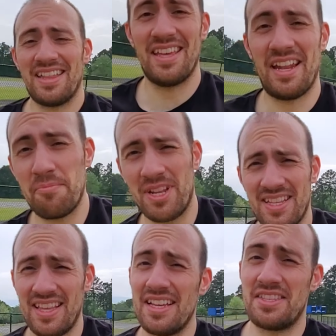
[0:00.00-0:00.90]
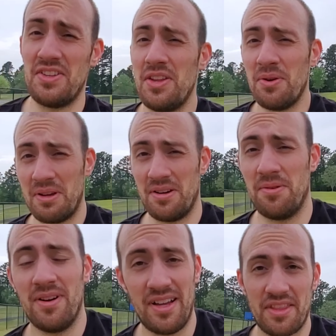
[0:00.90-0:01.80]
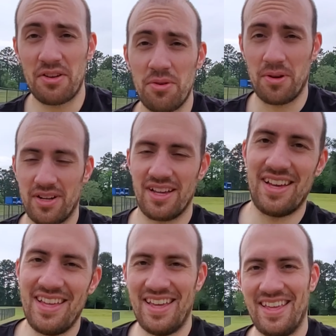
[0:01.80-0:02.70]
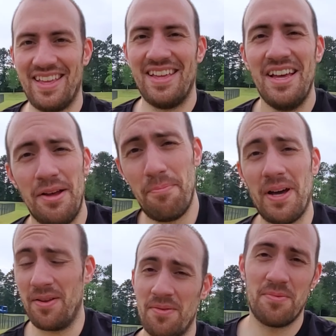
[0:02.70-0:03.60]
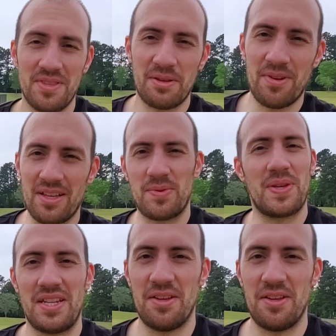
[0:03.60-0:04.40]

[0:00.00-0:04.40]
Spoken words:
then, I'm gonna say it's a no-go on the cork, but we'll see what else we can do.